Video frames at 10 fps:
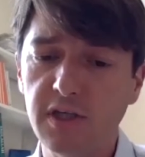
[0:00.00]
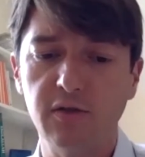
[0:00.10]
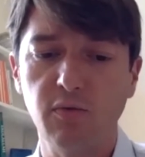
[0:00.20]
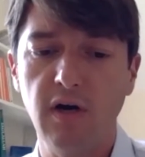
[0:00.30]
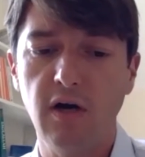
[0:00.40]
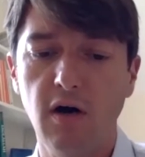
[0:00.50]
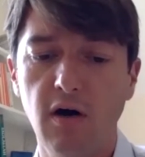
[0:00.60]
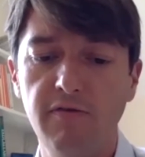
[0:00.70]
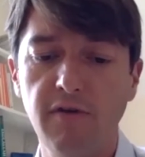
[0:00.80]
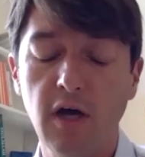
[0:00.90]
as well
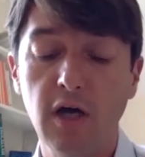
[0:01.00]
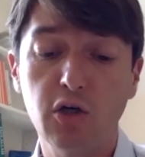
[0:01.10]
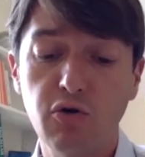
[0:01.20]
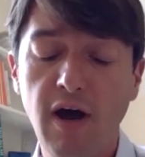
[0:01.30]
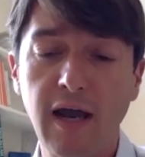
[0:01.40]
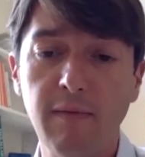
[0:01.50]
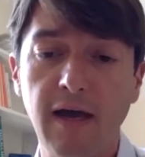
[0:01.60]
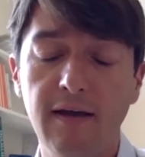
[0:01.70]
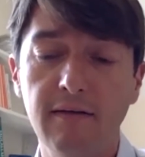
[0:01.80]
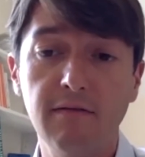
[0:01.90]
of crime
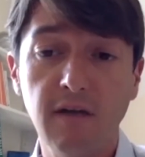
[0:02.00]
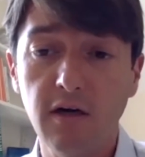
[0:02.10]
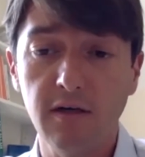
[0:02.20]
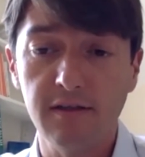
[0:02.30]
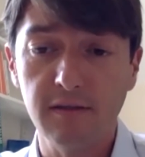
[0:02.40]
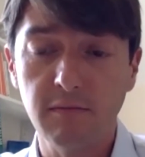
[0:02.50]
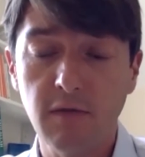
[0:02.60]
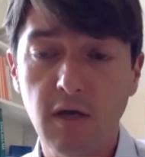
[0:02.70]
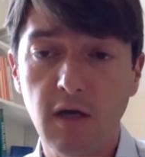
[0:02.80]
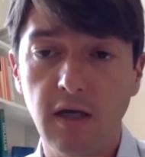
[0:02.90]
and terrorism
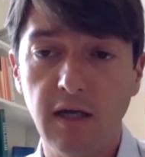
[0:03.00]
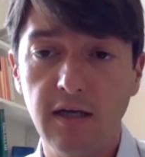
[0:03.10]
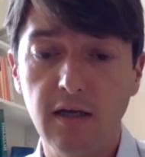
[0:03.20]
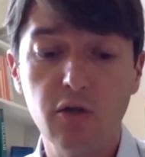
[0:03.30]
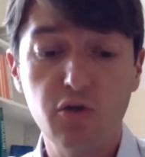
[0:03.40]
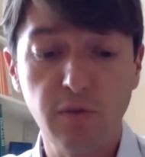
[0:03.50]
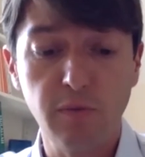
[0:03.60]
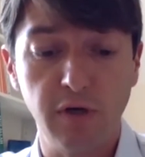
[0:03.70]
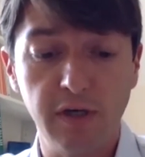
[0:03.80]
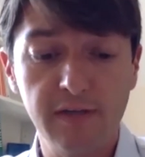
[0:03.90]
in
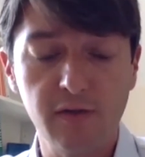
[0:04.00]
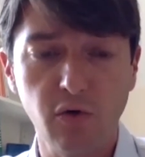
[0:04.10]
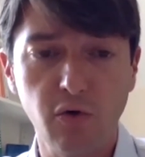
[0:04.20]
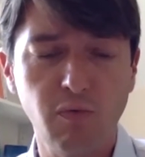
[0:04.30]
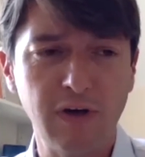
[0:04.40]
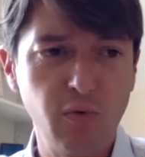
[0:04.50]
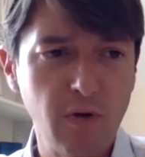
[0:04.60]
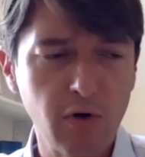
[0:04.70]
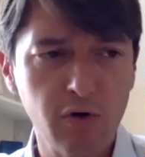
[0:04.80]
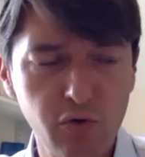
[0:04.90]
Tripoli. So what we
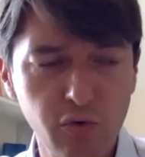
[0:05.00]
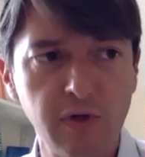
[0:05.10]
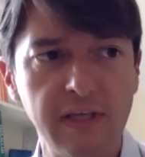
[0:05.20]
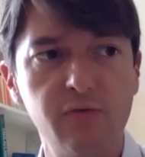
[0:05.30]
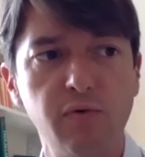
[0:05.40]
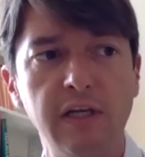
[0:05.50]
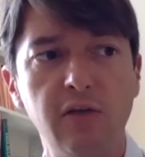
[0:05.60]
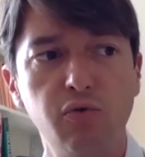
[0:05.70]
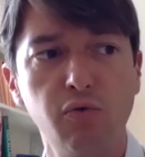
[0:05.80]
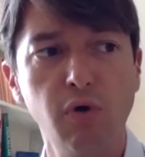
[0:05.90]
want to do is really
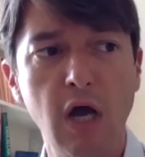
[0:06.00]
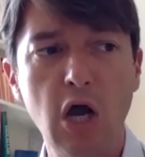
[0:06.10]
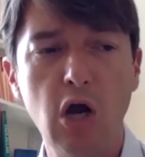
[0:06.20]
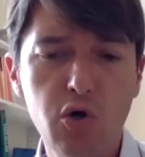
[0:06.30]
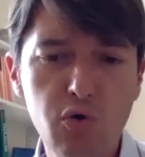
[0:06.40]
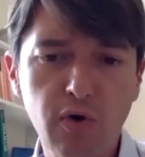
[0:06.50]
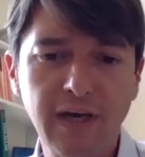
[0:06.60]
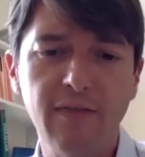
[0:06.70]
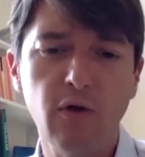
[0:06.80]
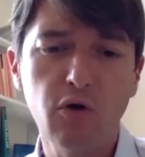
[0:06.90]
to look ah.
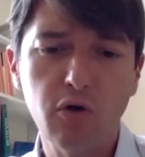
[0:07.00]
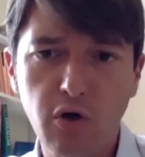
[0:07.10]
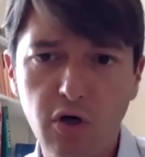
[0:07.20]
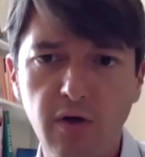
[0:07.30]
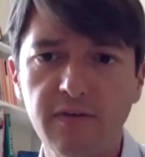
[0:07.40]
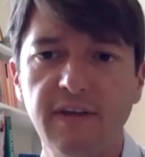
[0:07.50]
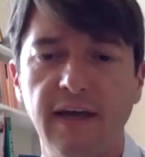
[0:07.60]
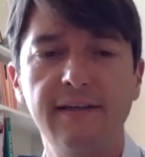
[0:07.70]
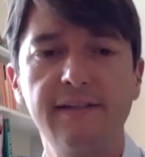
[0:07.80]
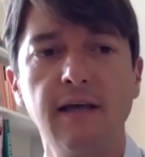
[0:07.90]
at the local
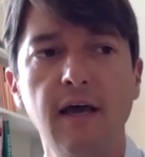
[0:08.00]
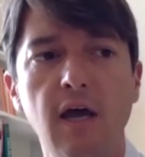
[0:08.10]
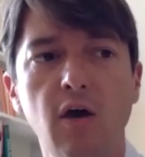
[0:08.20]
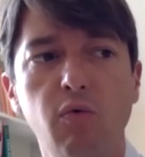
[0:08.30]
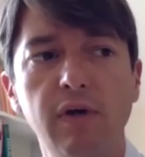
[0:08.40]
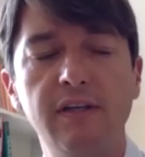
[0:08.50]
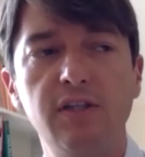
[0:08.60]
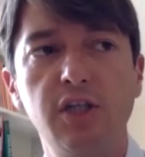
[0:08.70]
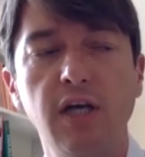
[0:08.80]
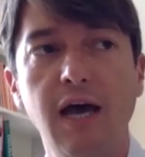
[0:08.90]
context,
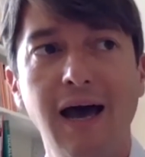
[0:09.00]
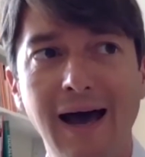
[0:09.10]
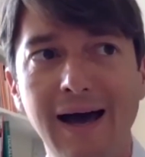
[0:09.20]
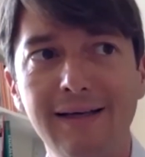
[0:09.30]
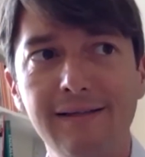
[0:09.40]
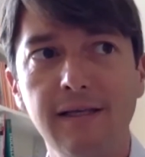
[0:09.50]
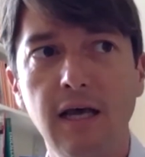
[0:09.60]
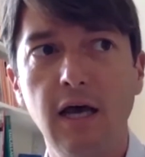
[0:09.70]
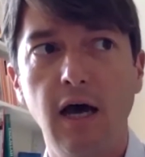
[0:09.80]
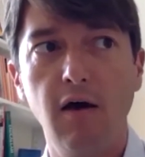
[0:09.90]
which has
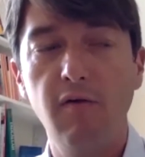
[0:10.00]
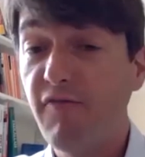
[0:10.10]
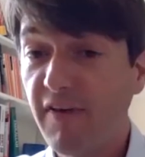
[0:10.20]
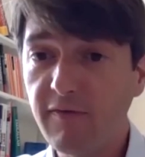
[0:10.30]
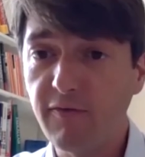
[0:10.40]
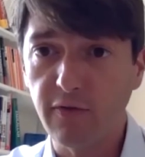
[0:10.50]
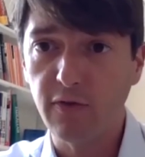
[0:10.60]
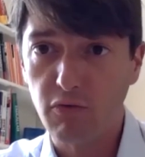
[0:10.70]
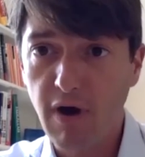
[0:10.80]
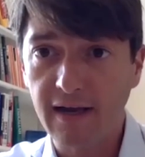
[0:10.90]
uh, favored the
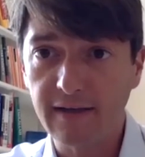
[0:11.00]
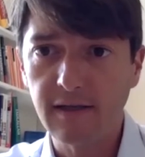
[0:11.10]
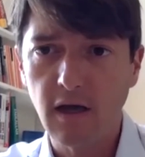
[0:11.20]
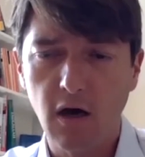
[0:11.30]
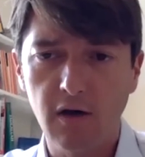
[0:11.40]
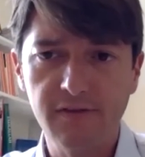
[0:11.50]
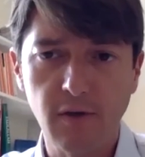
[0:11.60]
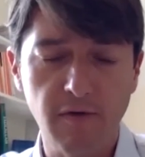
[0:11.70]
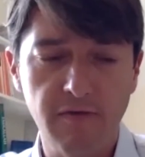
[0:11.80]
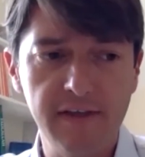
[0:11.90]
rise of some
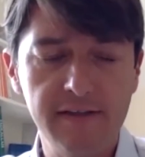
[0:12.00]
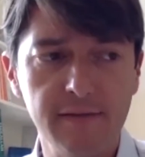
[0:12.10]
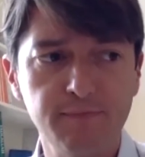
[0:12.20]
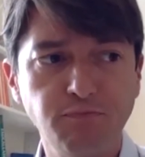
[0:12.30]
of these